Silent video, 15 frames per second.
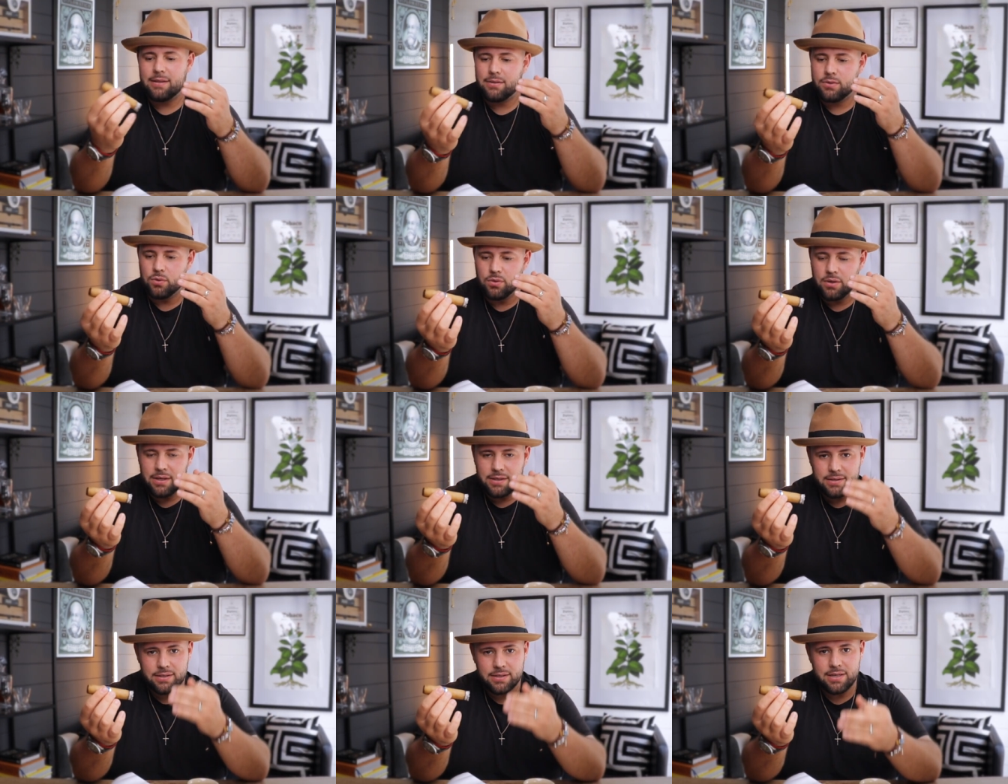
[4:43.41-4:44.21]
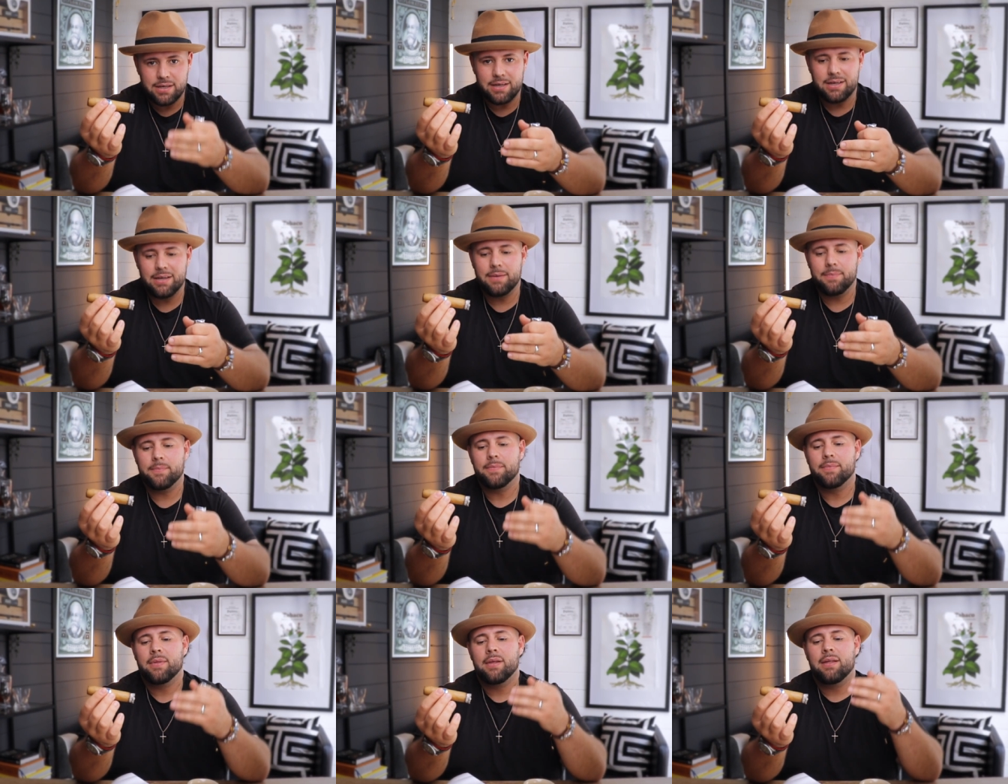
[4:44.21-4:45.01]
took its time,
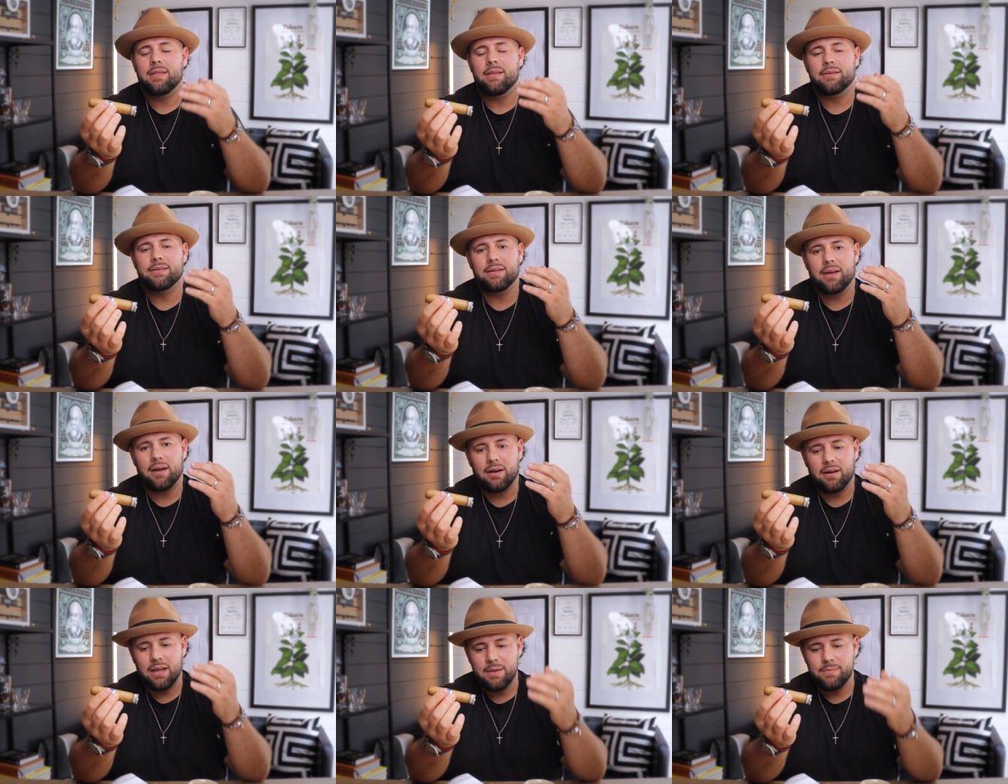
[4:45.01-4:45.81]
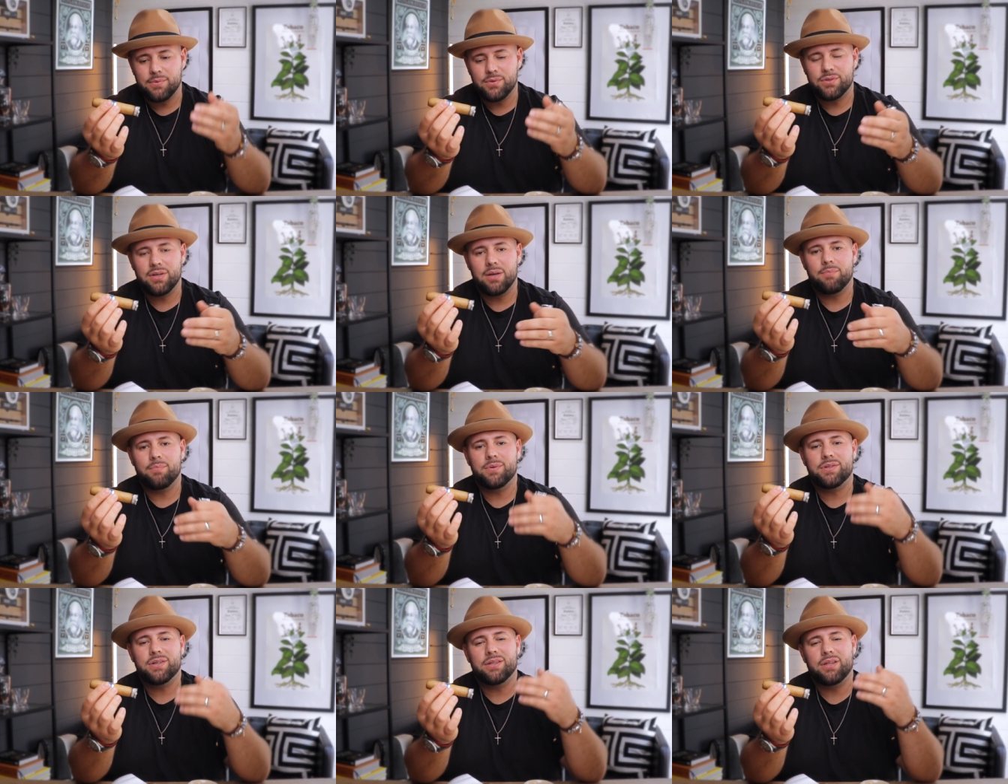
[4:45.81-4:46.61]
the cigar came to
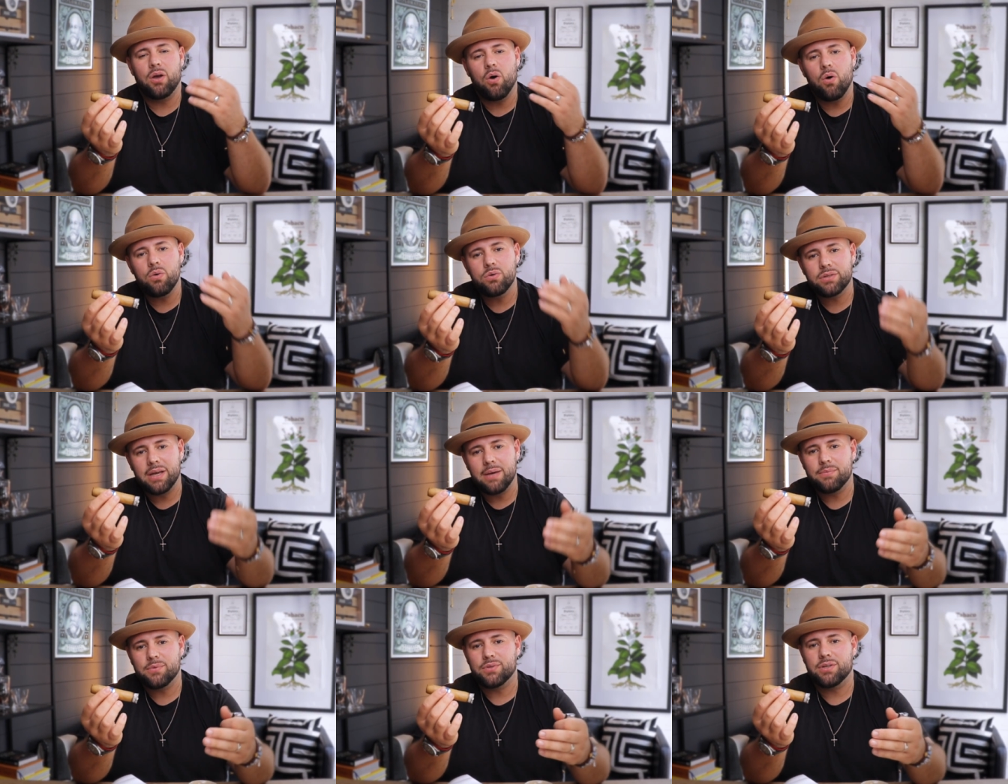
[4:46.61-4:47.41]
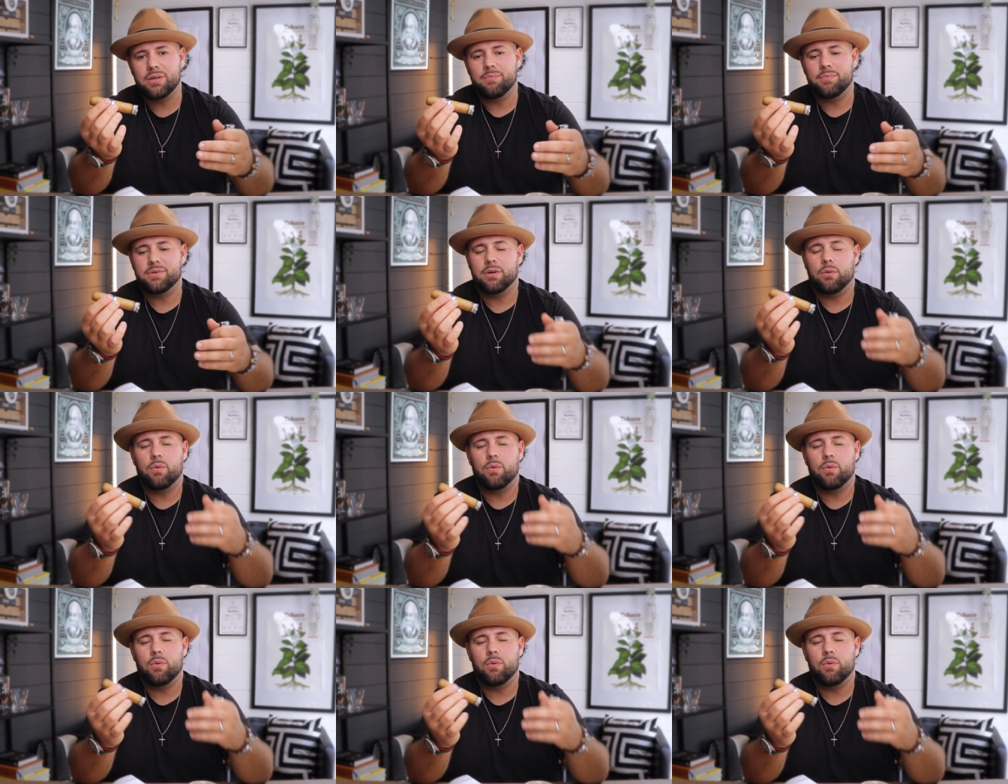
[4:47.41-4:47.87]
temperature, the oils came to temperature.